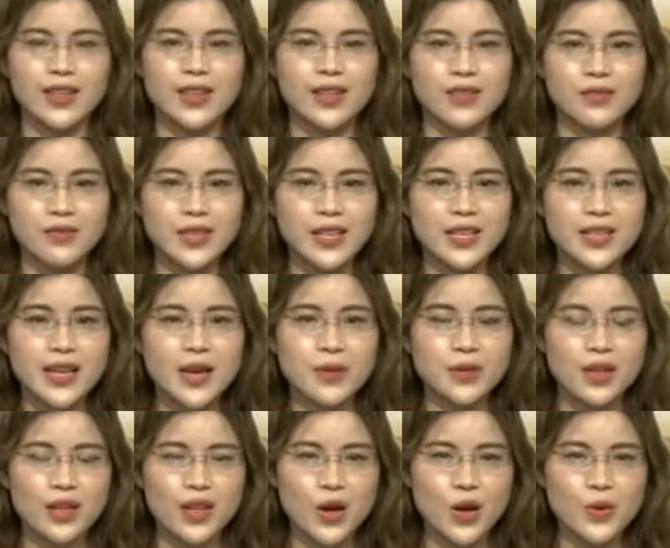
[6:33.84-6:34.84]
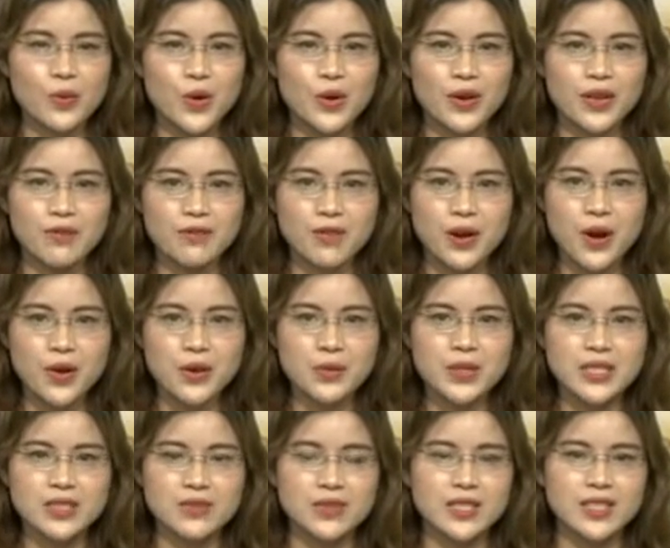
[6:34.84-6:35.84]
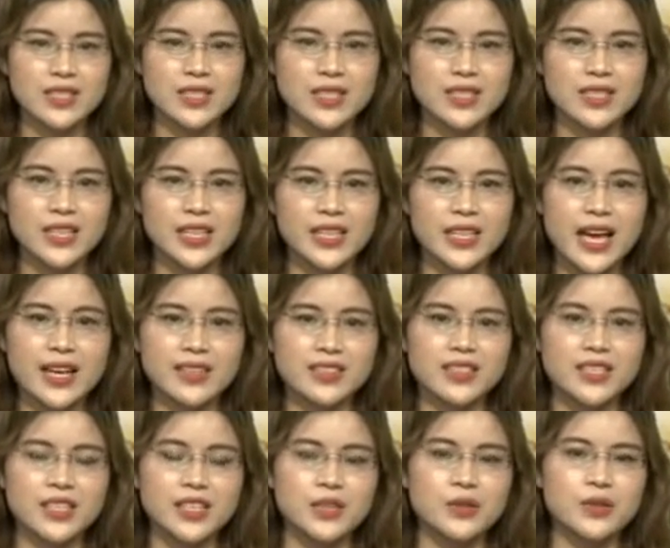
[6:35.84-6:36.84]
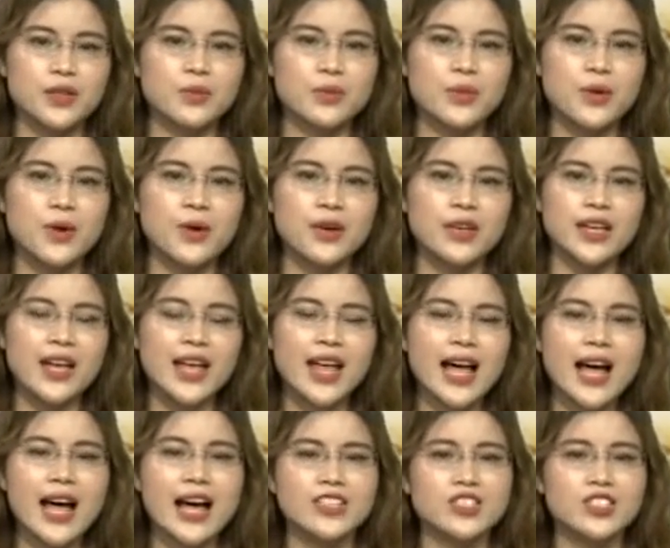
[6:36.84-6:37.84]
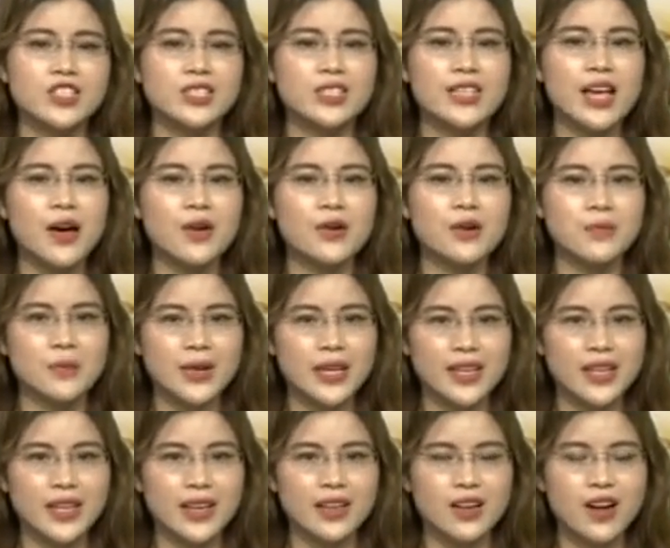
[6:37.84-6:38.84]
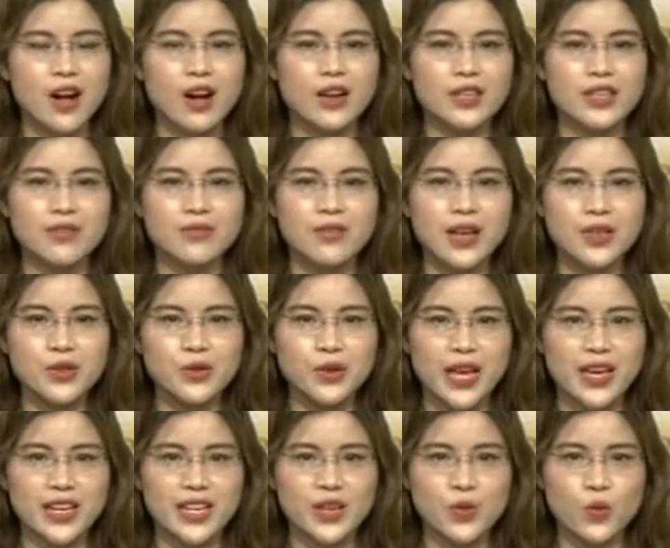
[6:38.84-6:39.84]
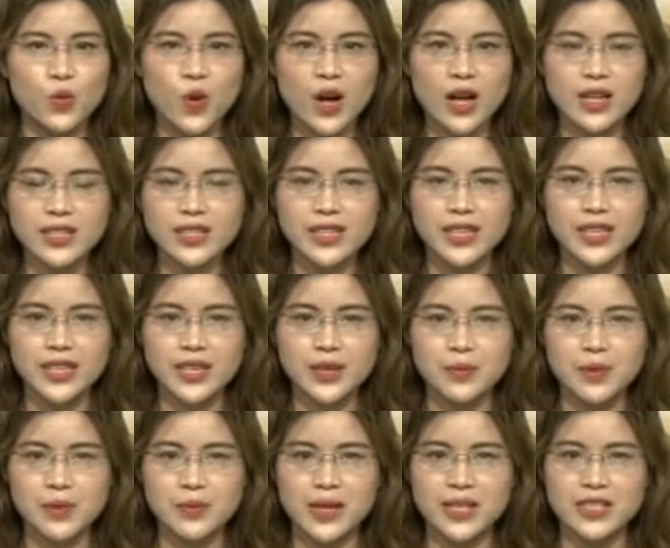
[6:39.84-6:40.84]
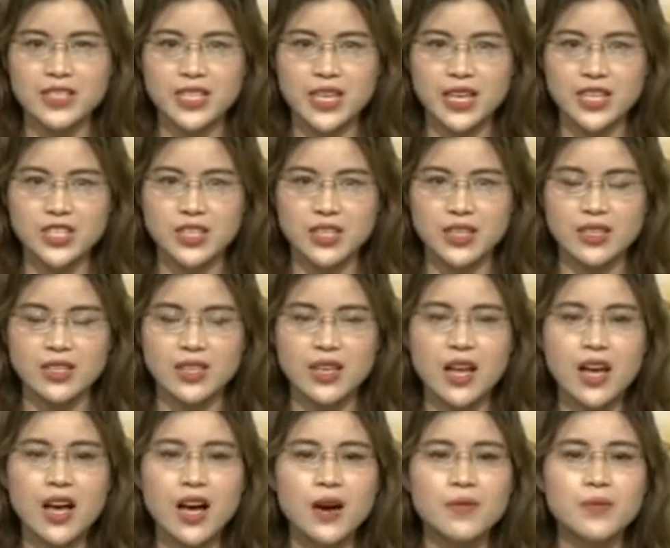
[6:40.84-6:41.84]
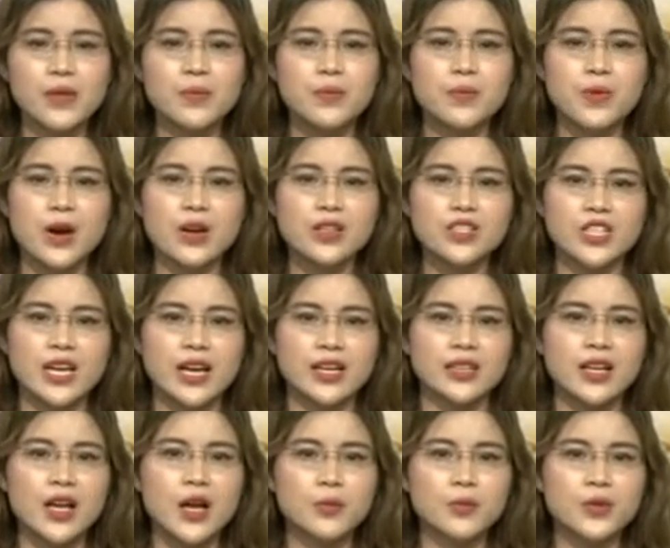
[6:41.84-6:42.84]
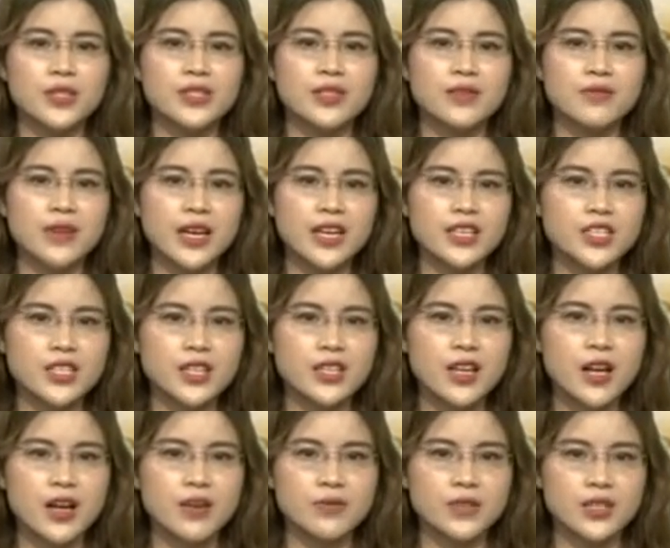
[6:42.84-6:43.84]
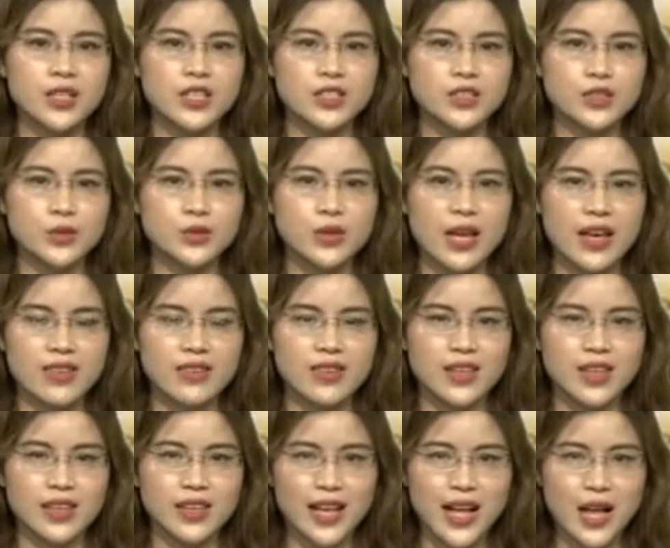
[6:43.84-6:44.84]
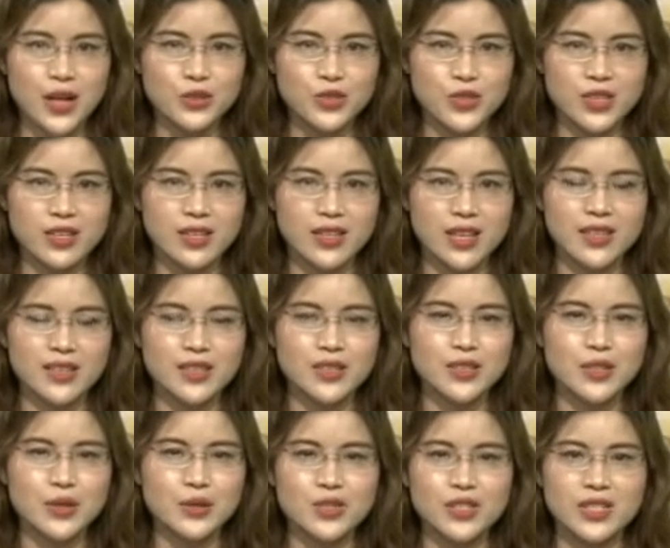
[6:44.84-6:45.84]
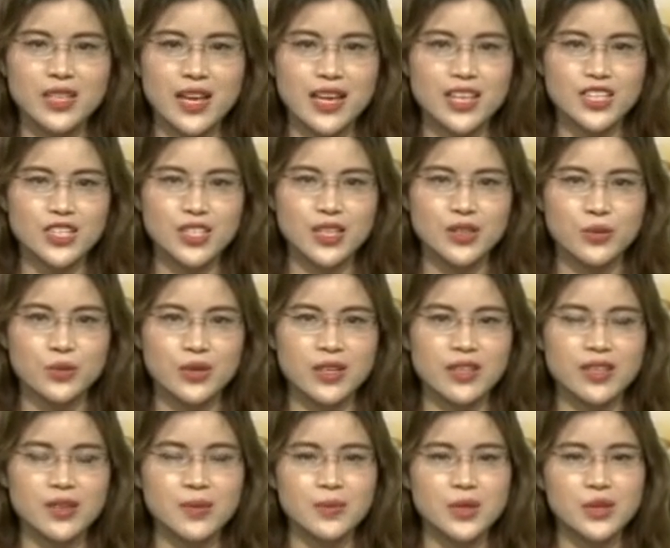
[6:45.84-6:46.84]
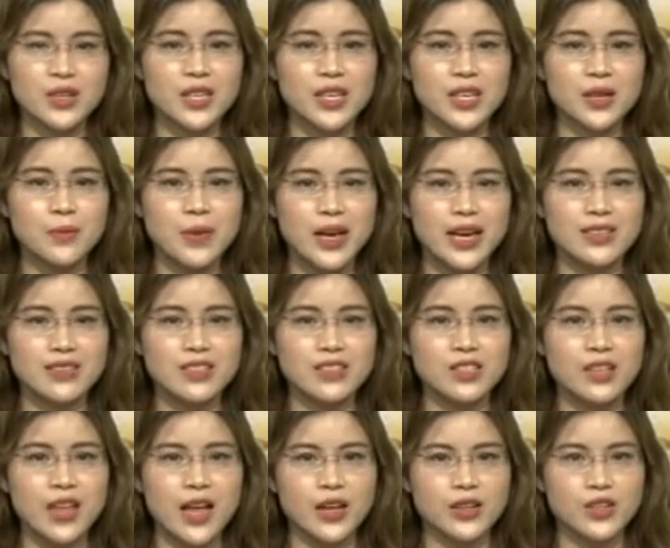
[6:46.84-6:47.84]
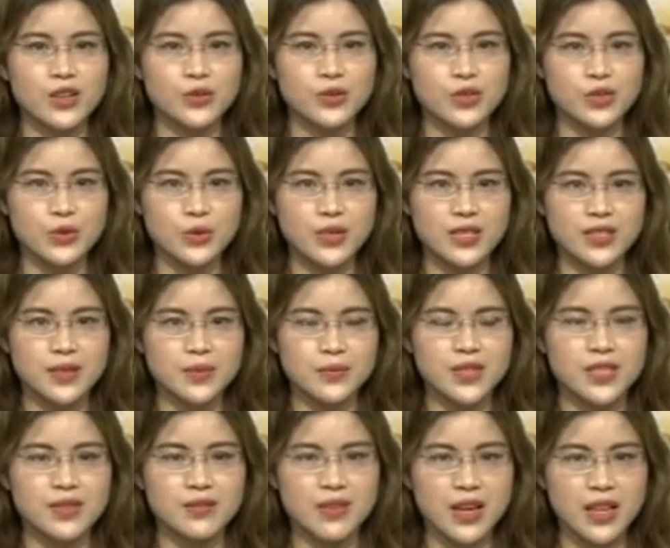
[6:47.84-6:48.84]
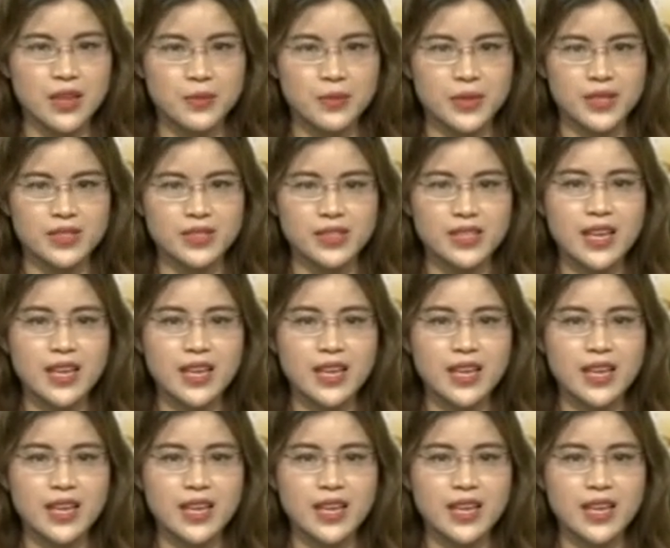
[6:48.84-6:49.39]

Vietnam Global Environment Facility Executive Board has just held a meeting on evaluating one-year implementation of the project Preservation of Co Tu Ethnic Culture in association with community-based ecotourism development